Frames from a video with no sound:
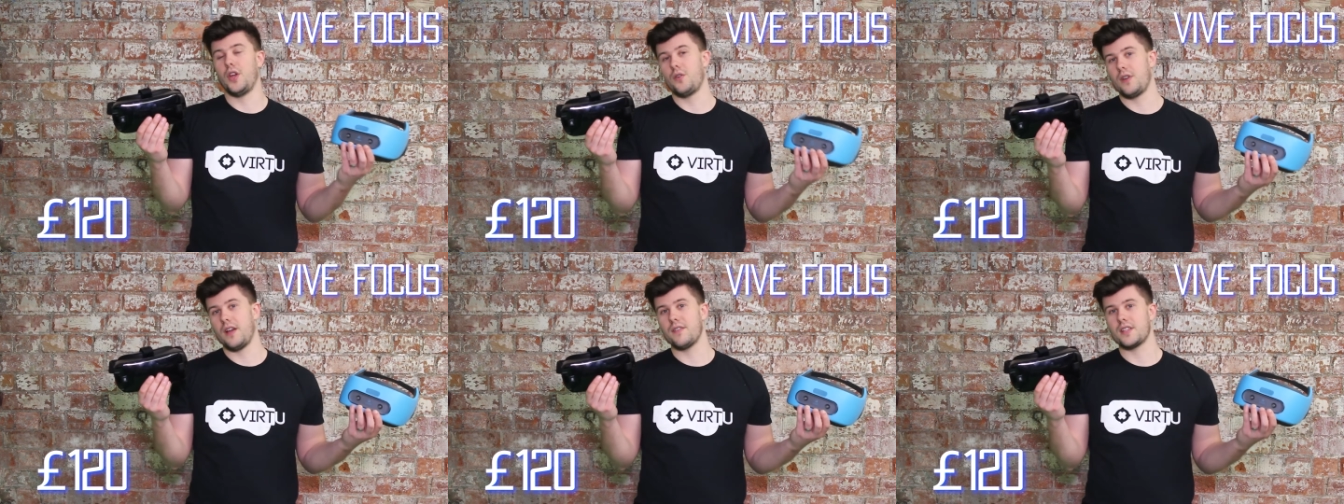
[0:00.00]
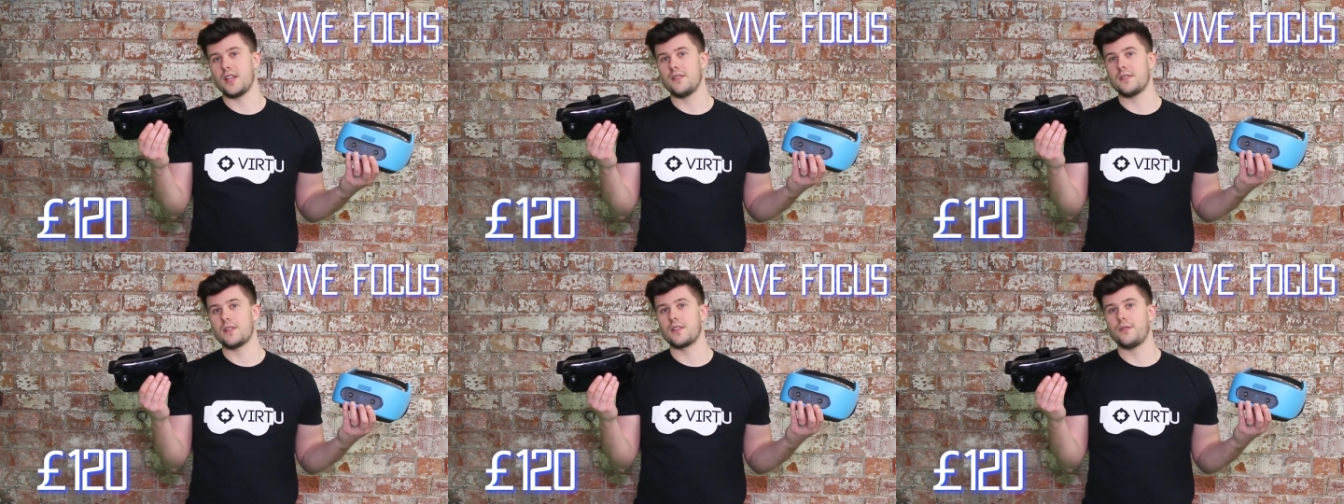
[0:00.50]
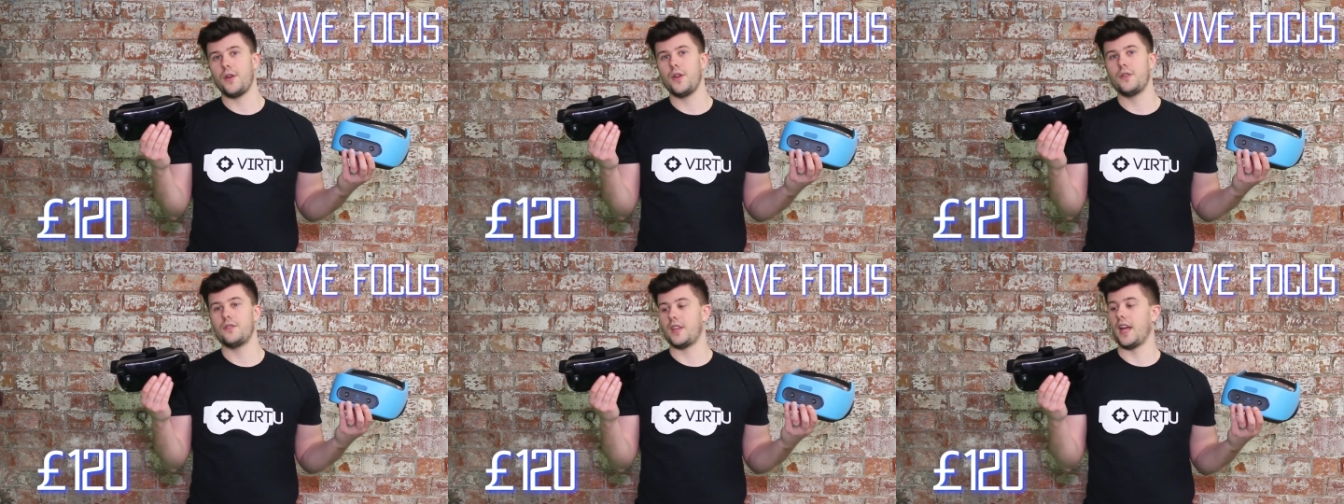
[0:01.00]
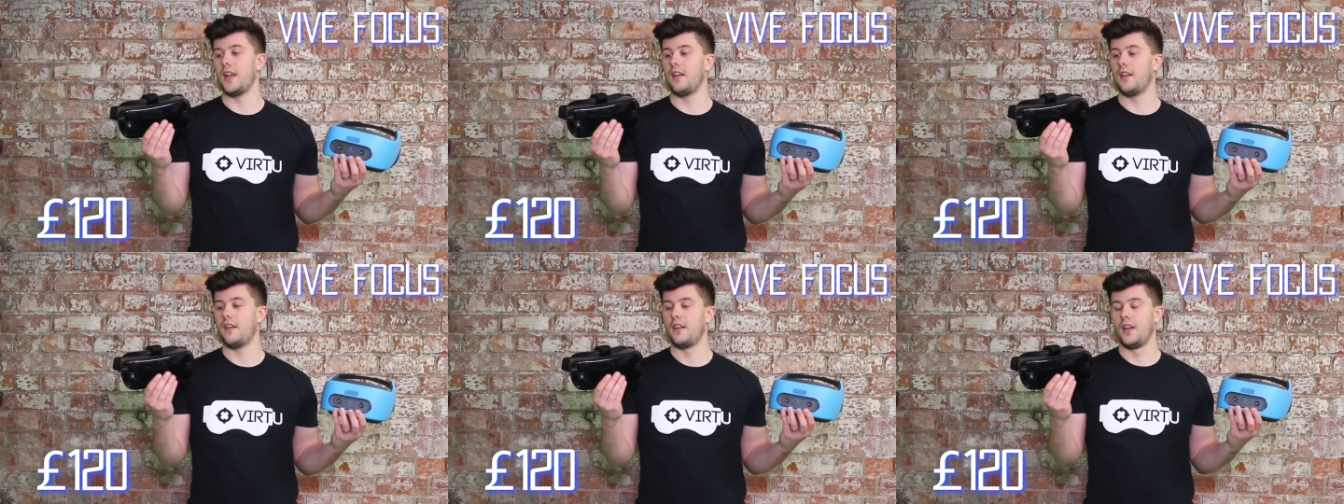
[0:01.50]
don't have a Samsung phone,
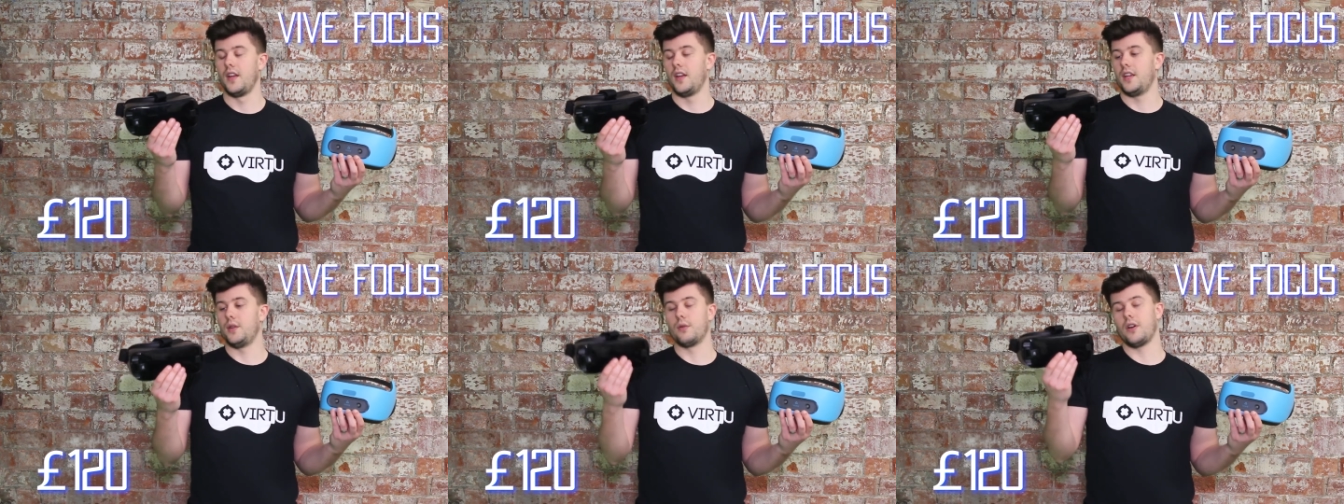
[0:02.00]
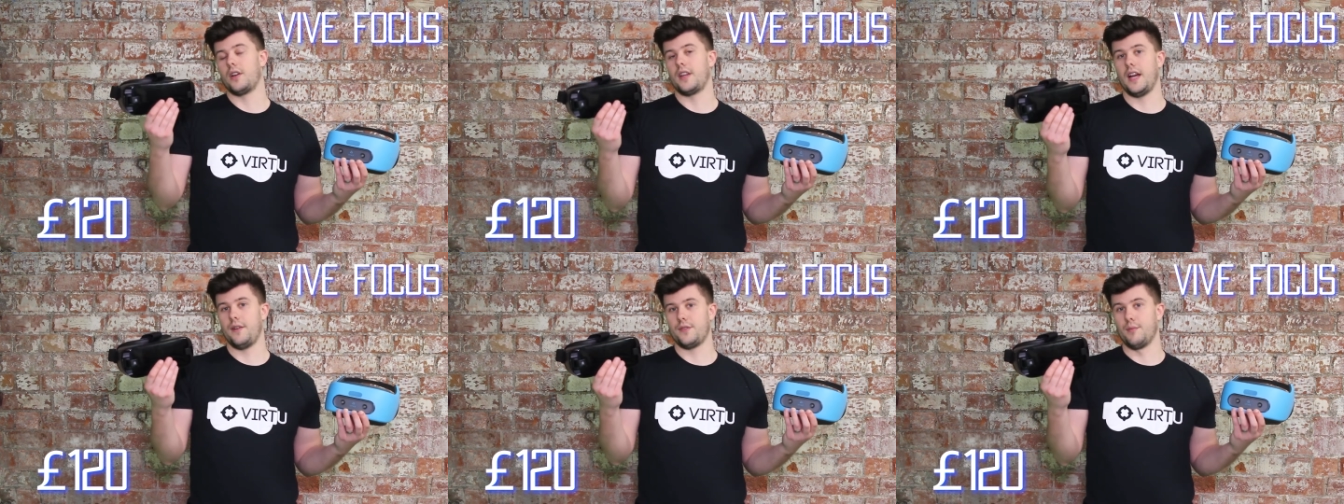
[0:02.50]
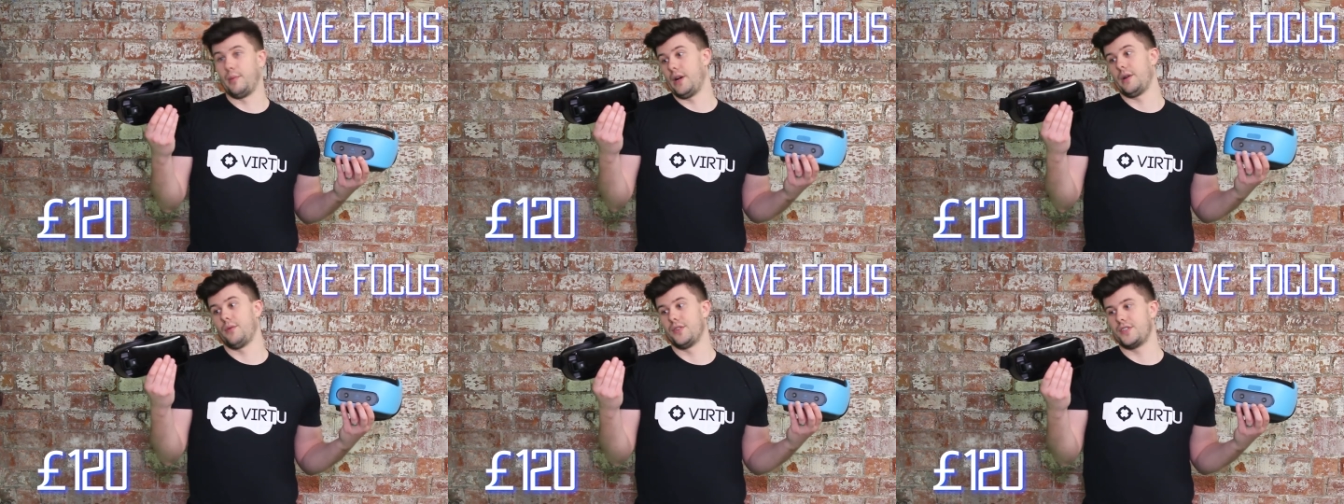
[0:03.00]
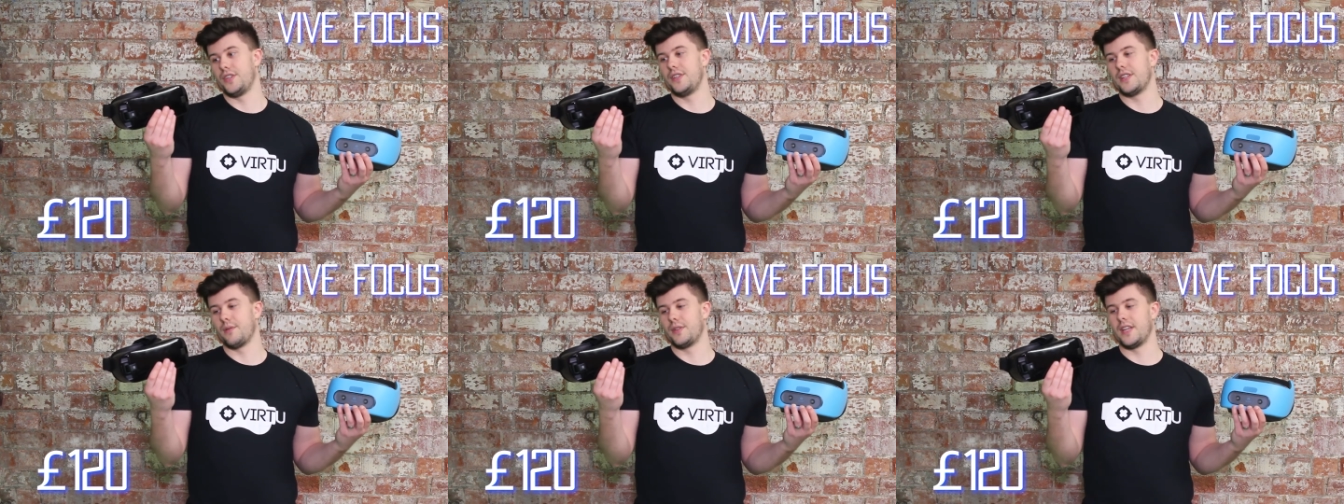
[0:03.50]
then you would either have to buy one to
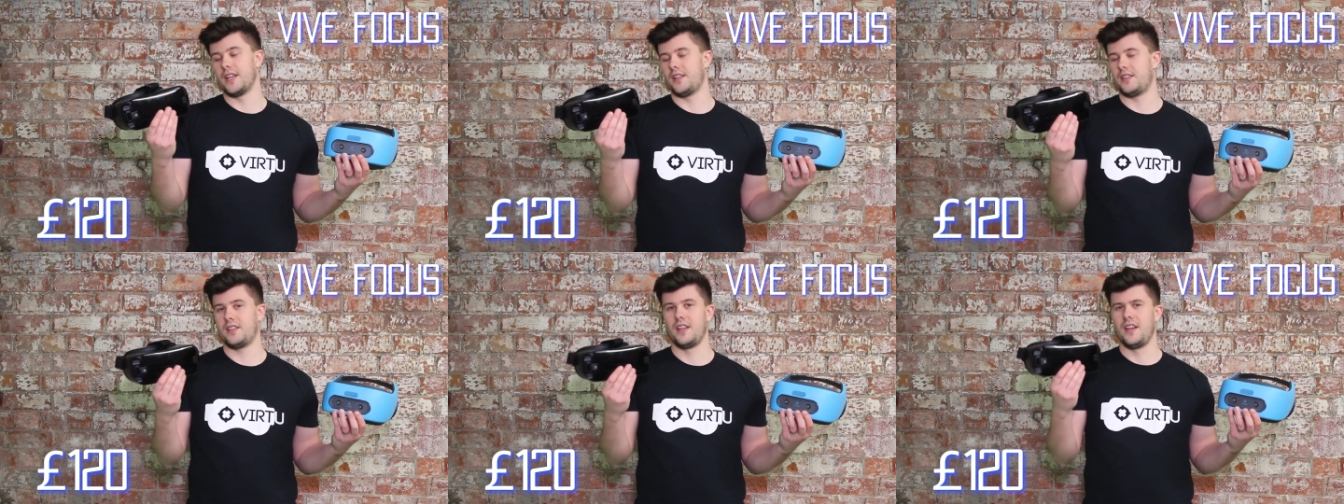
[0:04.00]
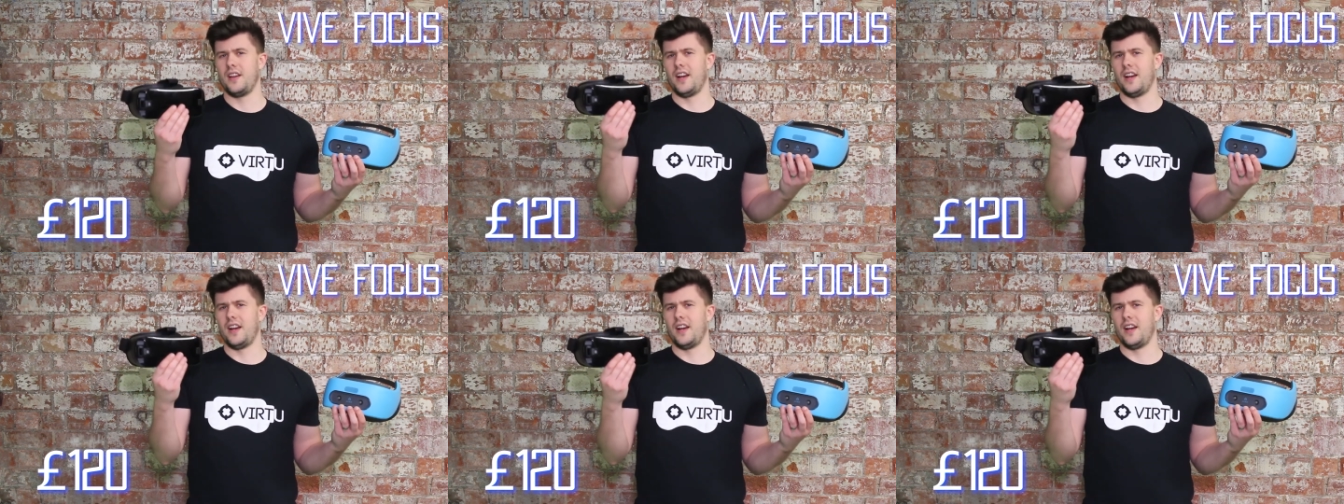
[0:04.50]
use it with this.